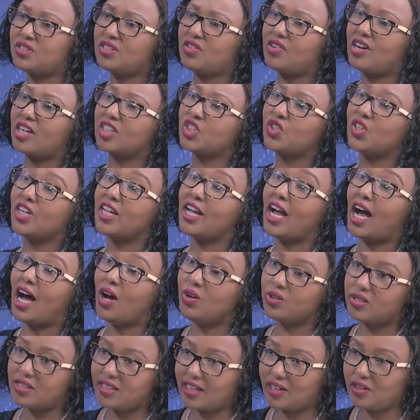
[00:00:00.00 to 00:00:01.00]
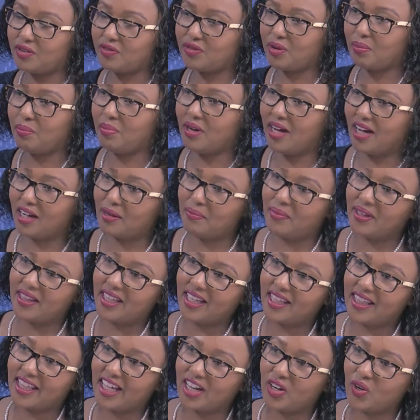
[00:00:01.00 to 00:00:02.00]
are actually outside of the bank, but
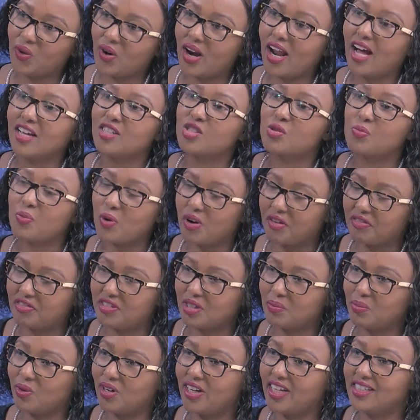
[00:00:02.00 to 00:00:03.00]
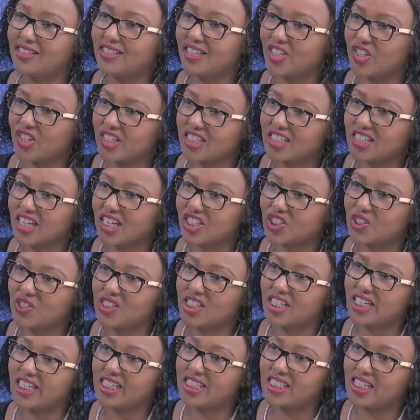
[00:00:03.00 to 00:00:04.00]
then they are not as profitable as the transactions
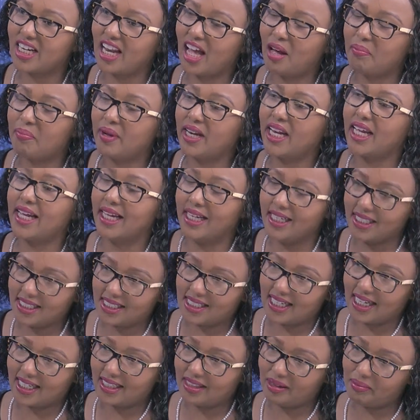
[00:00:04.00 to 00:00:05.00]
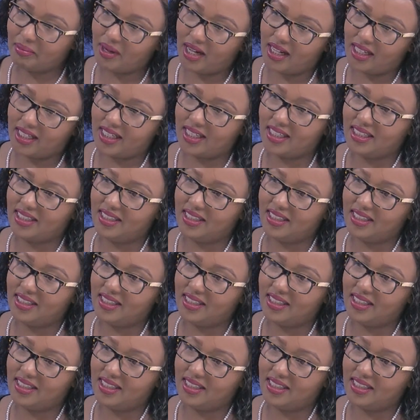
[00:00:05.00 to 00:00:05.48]
that are still happening inside the bank.